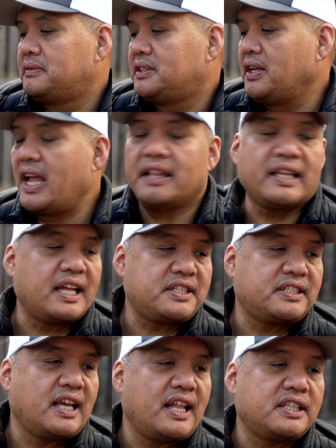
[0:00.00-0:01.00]
So yeah,
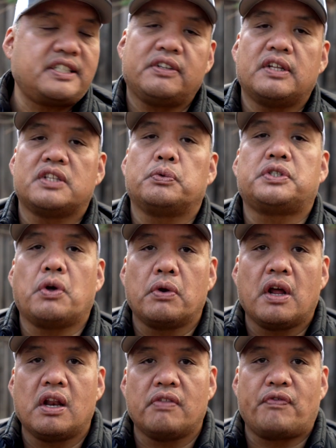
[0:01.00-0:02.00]
that's it. That's what's
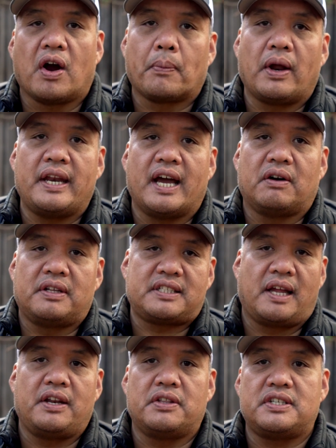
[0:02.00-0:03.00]
going on the farm right now.
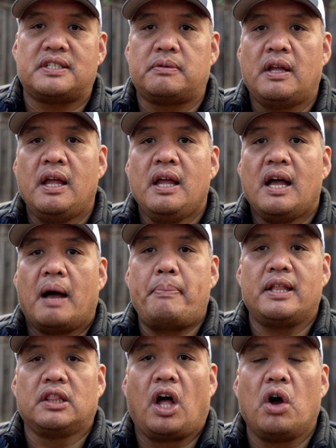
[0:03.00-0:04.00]
I know this is a
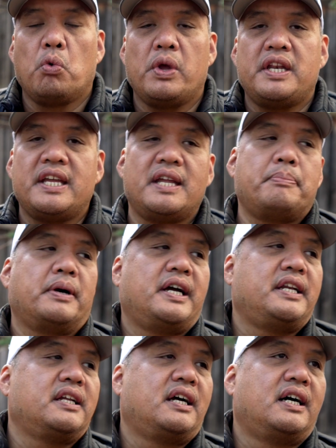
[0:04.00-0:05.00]
bit long-winded, but